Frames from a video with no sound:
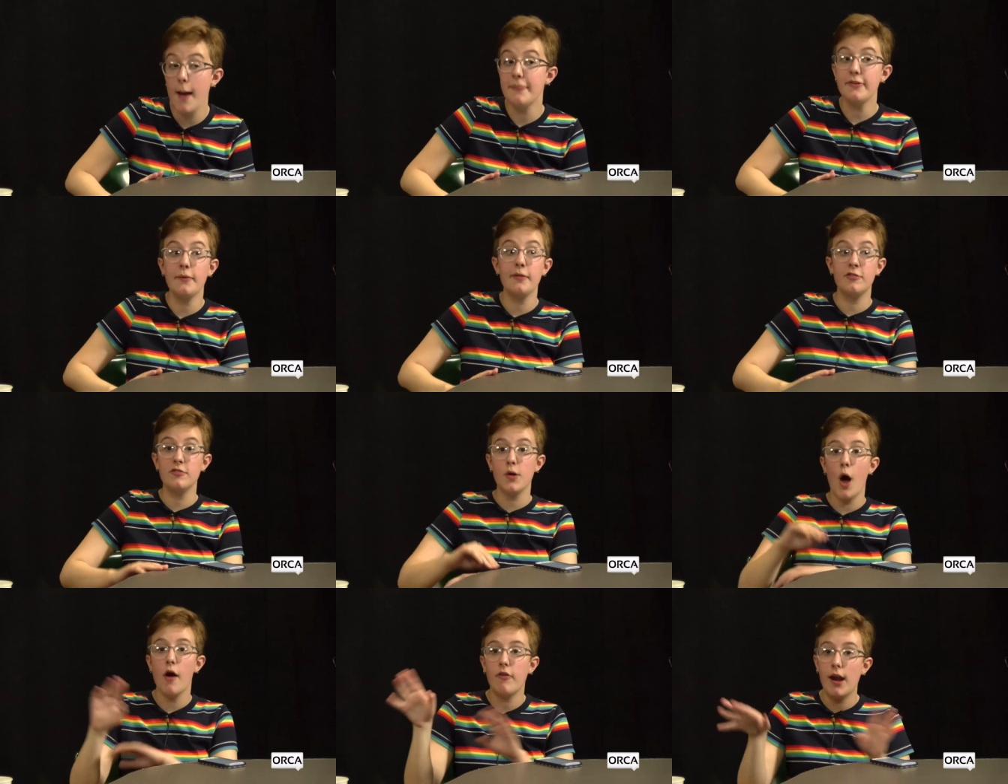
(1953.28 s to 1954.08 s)
I'm sorry, this is
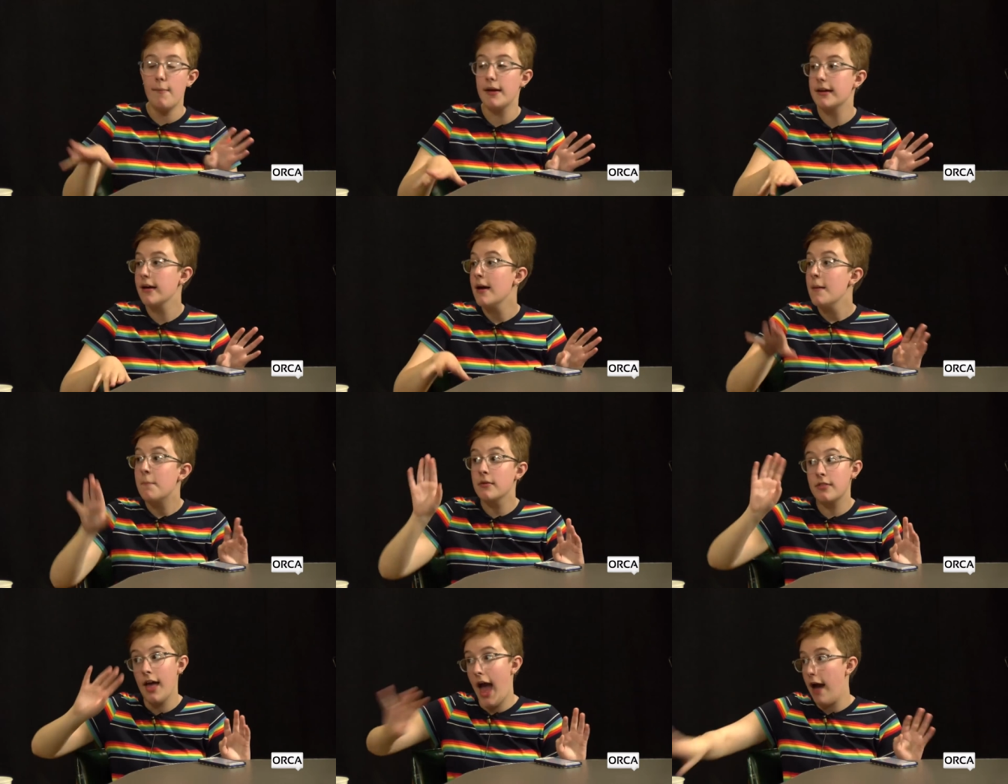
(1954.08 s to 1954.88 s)
all off topic,
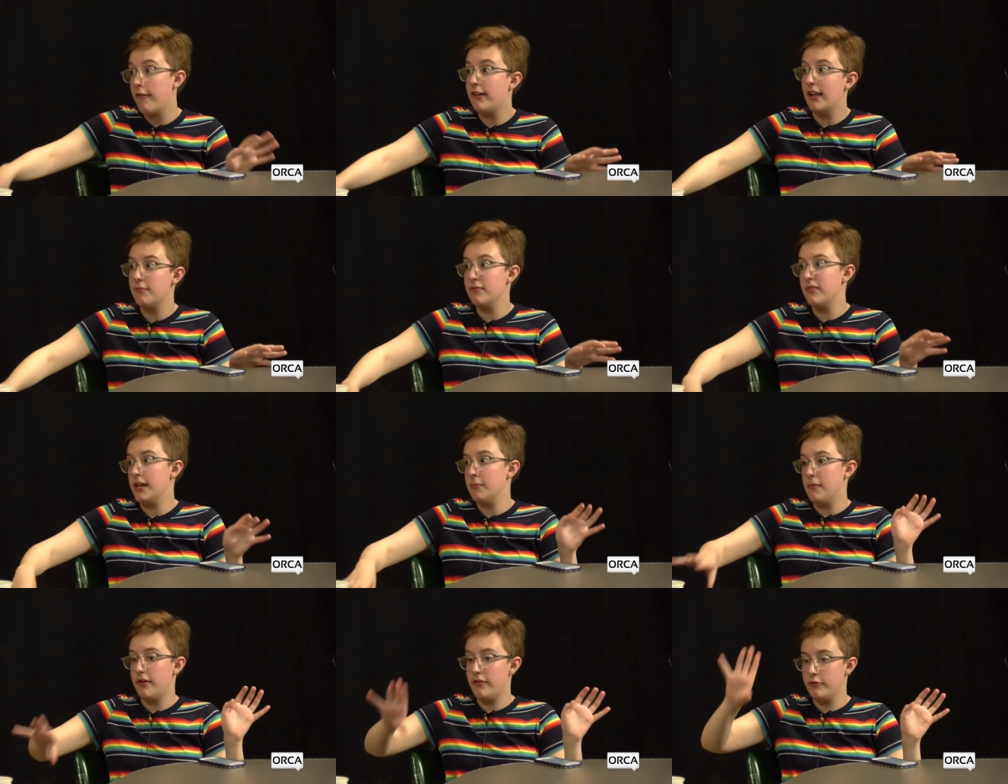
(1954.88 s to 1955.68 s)
but the advertisement thing
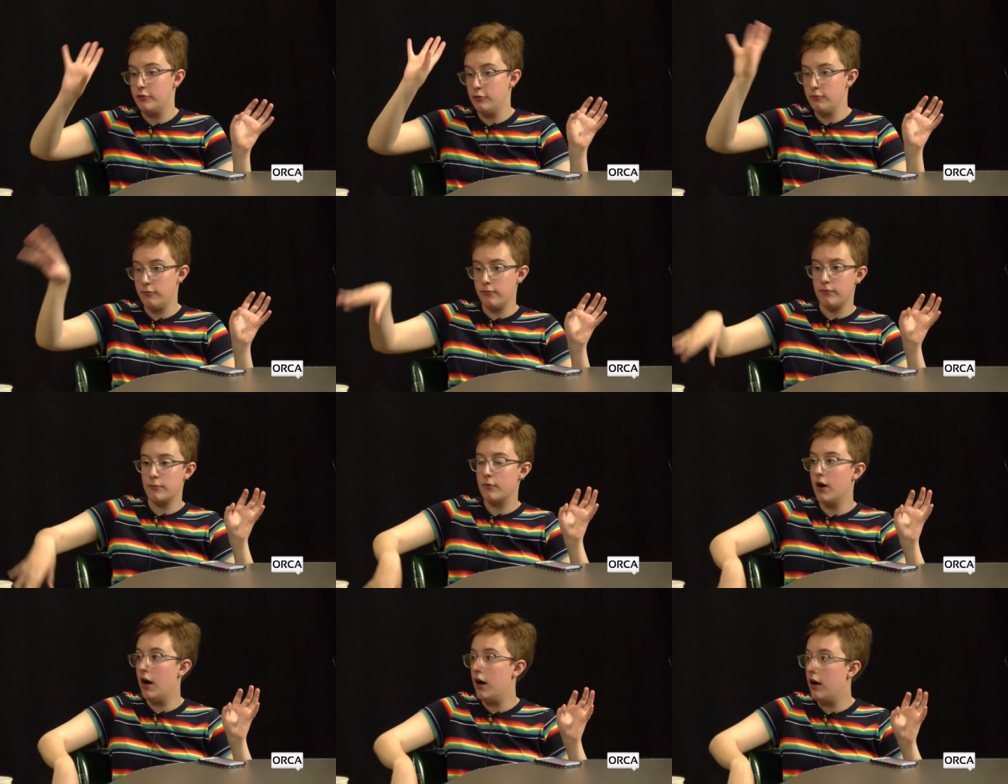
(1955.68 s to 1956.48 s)
about the two
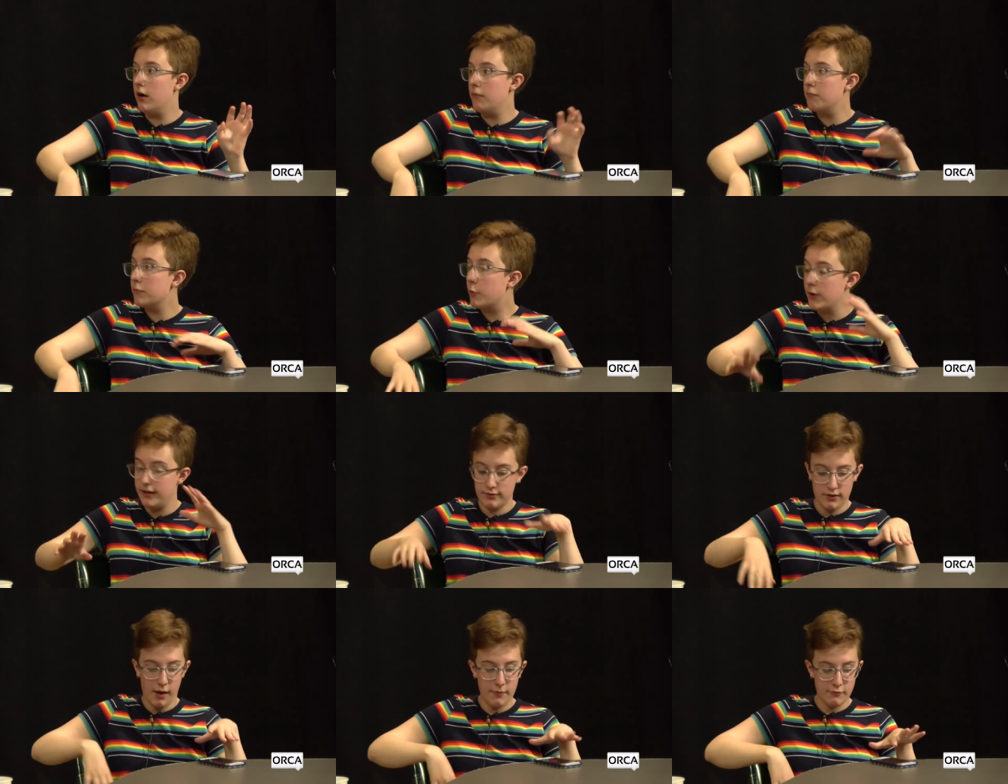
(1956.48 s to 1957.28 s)
uh,
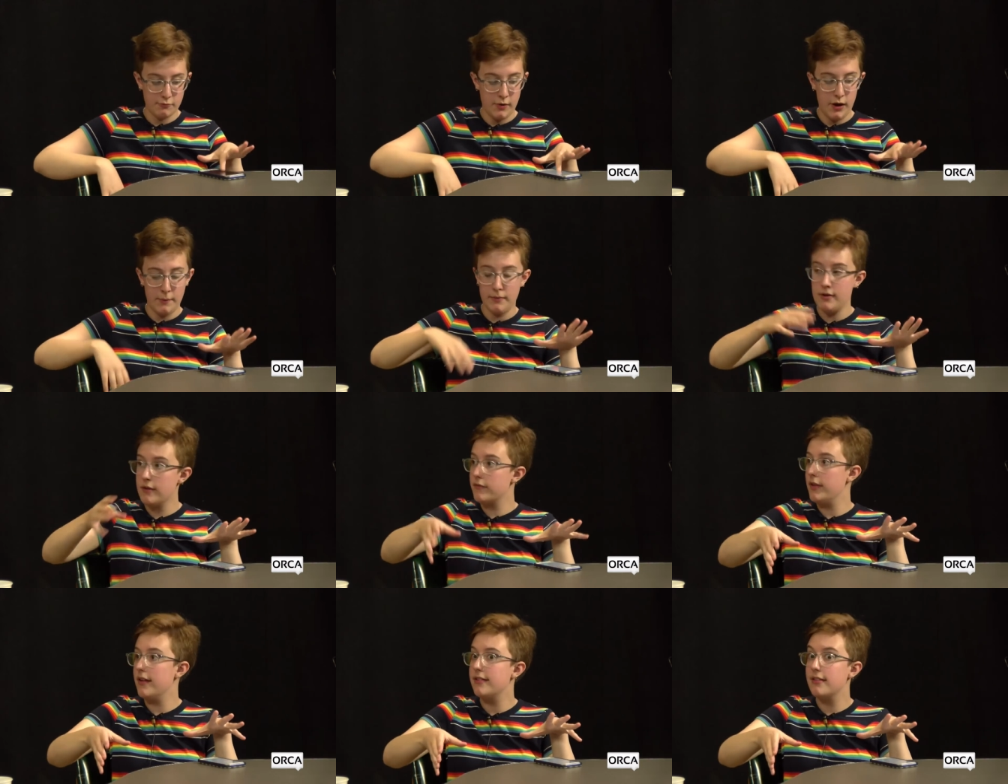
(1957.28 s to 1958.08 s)
queens got me reminded
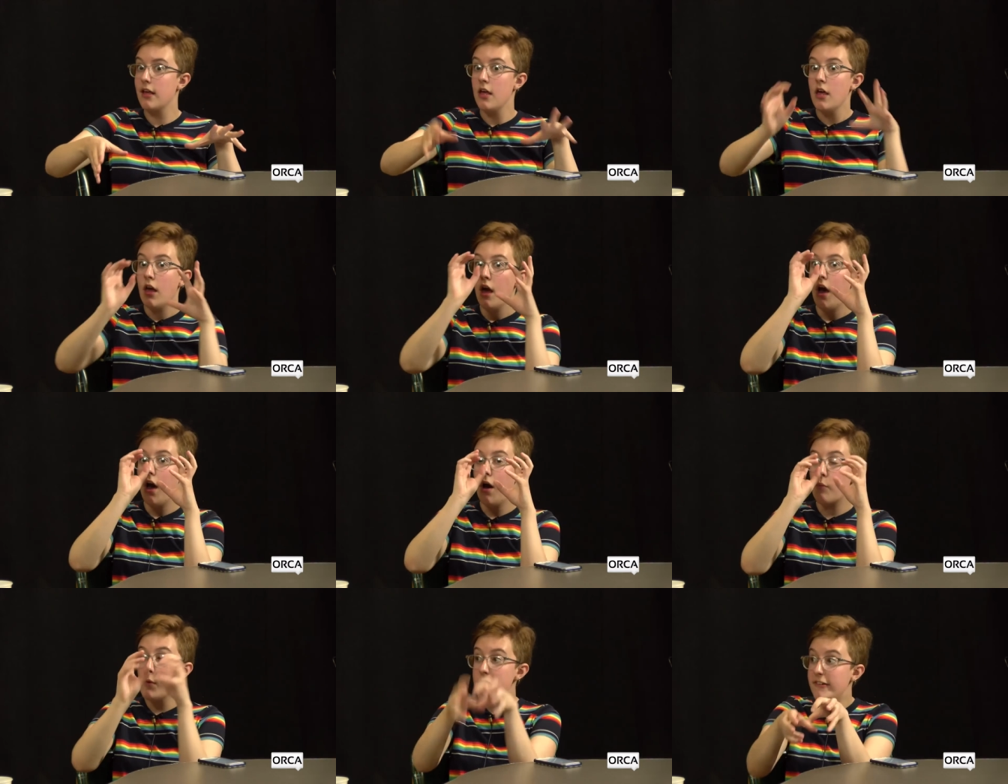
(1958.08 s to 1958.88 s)
of this. Yeah.
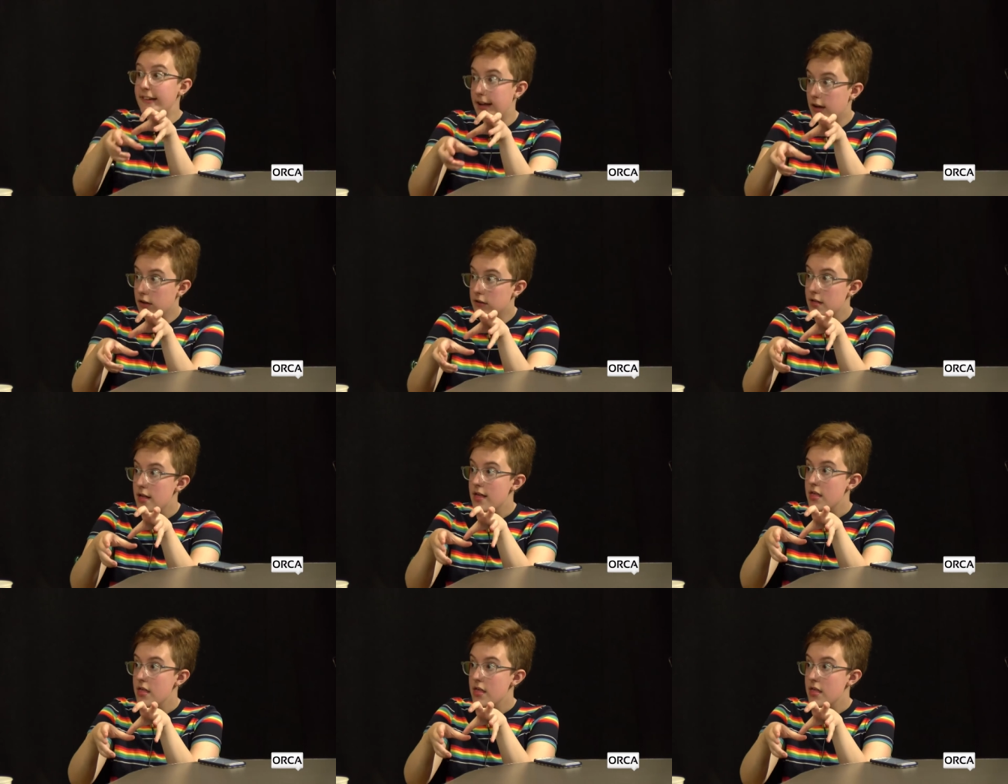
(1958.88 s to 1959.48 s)
Riverdale.